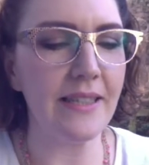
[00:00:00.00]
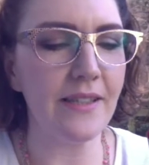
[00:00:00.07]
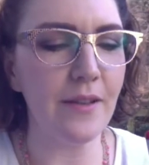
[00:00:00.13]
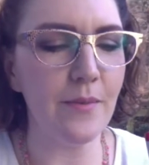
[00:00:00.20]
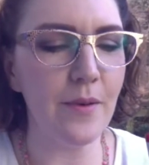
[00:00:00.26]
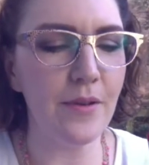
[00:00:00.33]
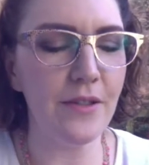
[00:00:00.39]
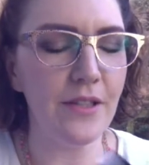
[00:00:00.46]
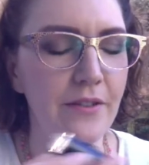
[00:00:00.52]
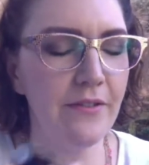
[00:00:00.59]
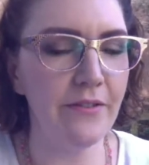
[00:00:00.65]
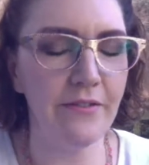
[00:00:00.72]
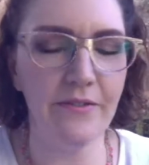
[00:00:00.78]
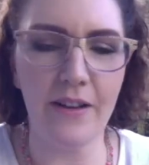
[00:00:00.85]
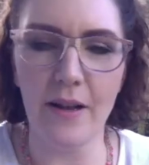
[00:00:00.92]
So most of
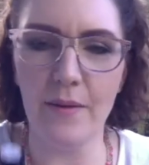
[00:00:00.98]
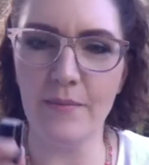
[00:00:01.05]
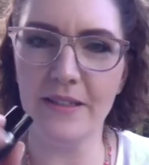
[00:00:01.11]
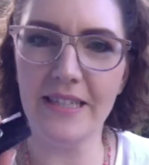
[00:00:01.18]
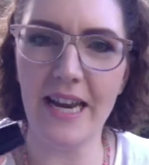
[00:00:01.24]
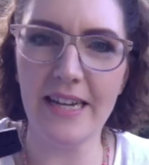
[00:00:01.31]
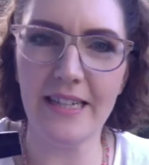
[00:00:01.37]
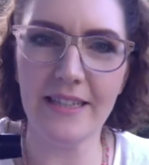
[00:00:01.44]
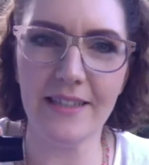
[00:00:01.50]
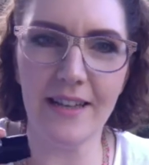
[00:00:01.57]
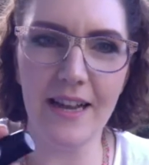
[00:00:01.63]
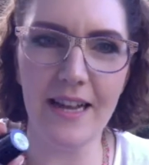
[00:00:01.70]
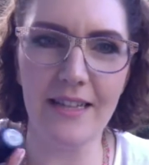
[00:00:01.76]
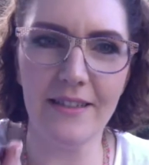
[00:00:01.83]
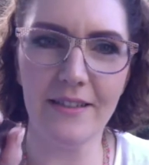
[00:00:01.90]
standard
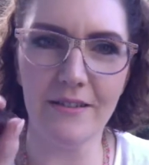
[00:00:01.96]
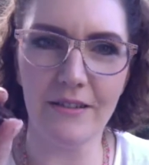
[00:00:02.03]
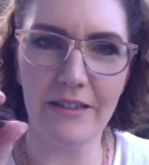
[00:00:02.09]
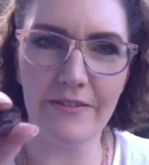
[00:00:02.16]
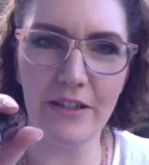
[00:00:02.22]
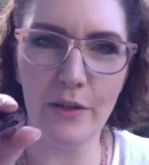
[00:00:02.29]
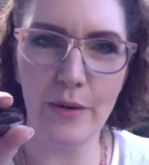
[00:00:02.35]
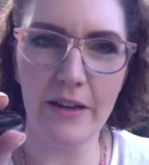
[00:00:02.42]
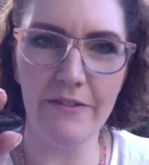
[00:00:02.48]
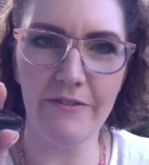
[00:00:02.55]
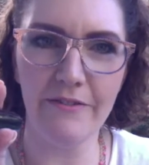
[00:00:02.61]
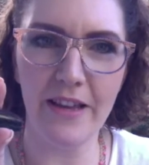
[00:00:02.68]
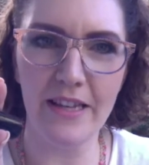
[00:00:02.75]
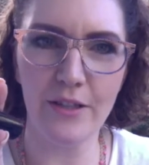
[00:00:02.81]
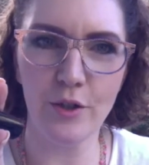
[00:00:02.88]
size or even quite
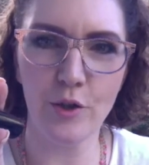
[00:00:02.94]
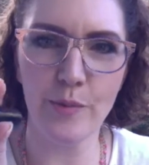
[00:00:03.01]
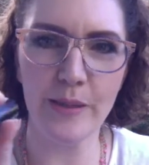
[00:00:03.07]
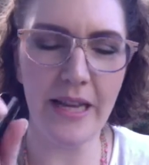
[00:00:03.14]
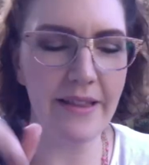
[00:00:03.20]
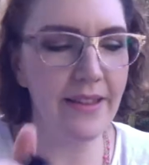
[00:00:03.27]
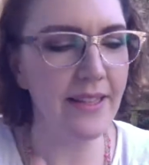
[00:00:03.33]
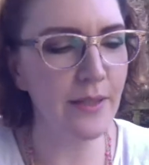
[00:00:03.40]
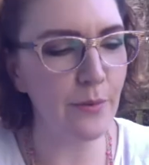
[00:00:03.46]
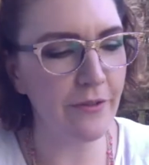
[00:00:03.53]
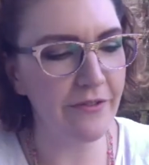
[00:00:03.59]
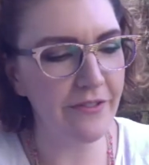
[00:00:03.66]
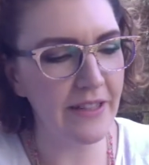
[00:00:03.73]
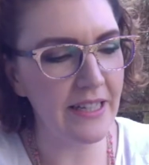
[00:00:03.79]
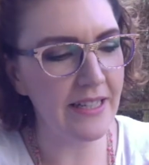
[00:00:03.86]
fat tubes like this will
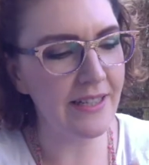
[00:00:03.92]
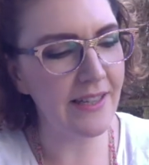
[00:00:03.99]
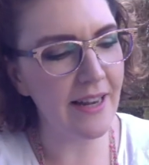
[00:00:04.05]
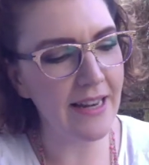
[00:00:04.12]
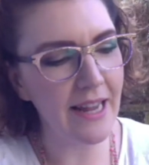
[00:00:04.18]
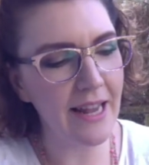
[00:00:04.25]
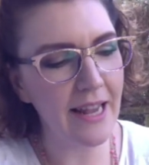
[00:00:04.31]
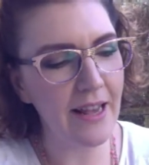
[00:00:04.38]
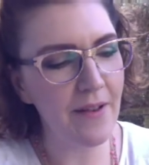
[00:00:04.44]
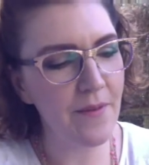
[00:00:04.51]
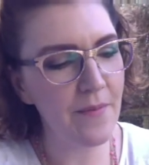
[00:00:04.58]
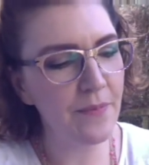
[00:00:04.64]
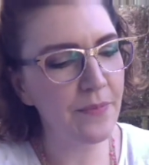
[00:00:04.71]
fit inside here.